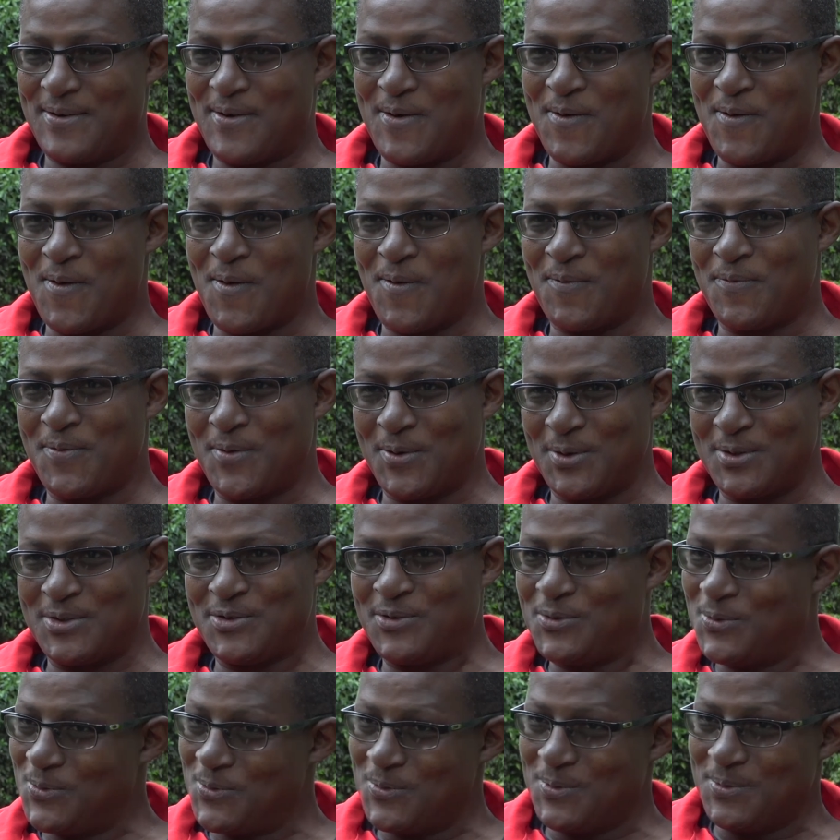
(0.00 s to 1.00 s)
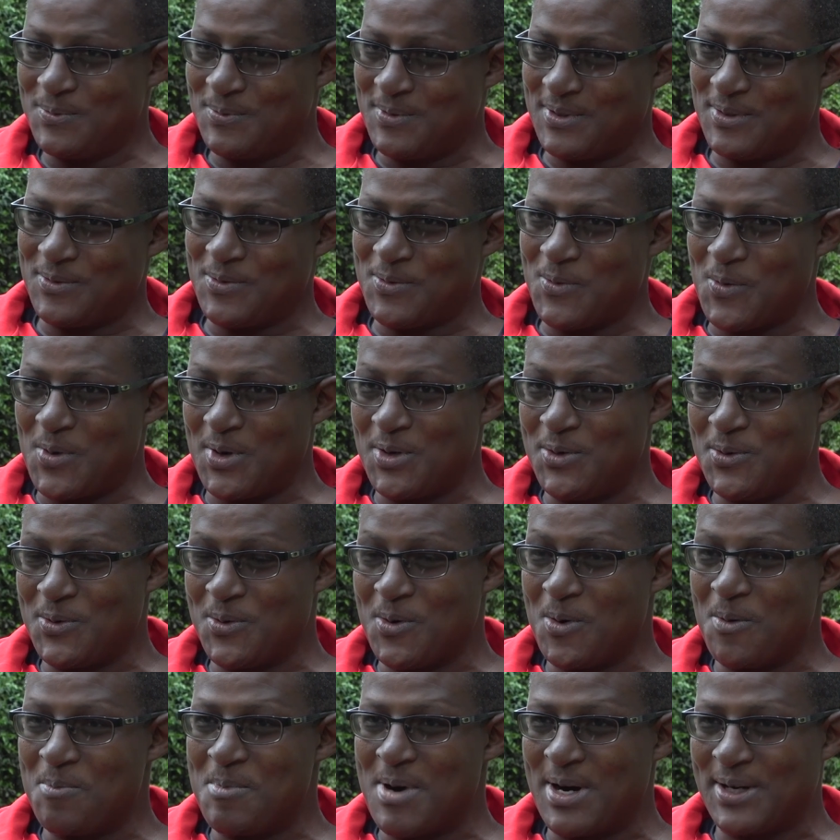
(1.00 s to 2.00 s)
Of course, when
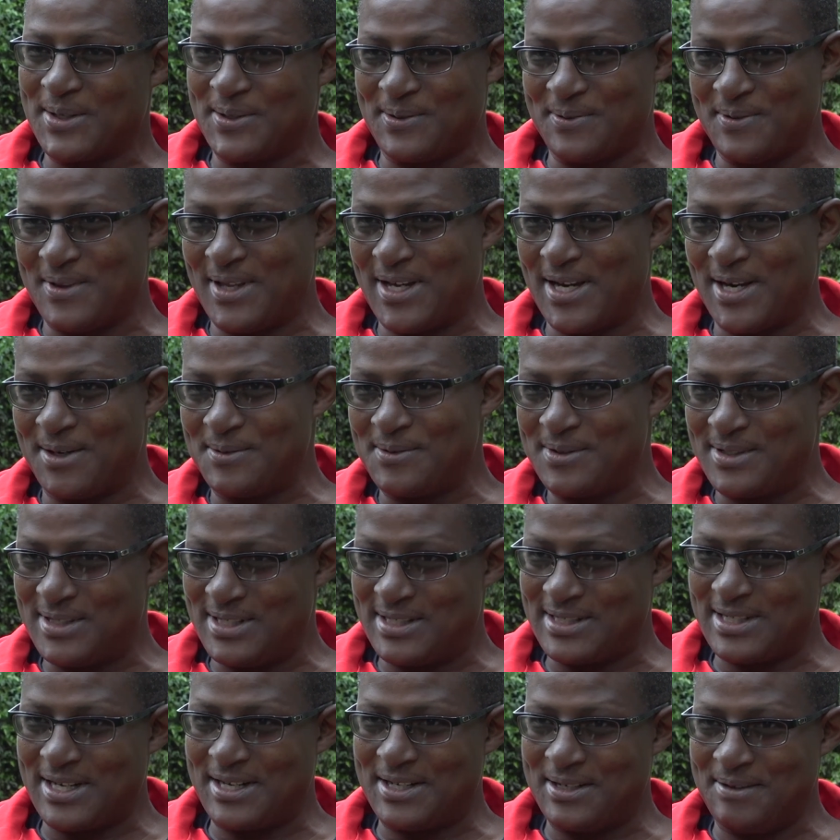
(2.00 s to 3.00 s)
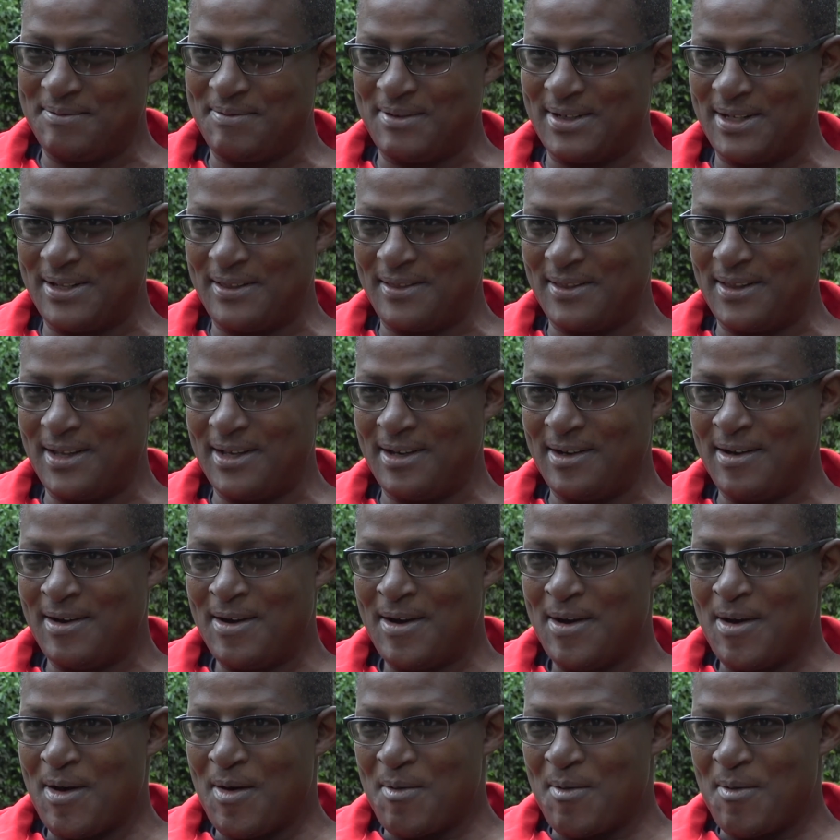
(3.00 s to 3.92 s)
you go back to the house, it's a different thing.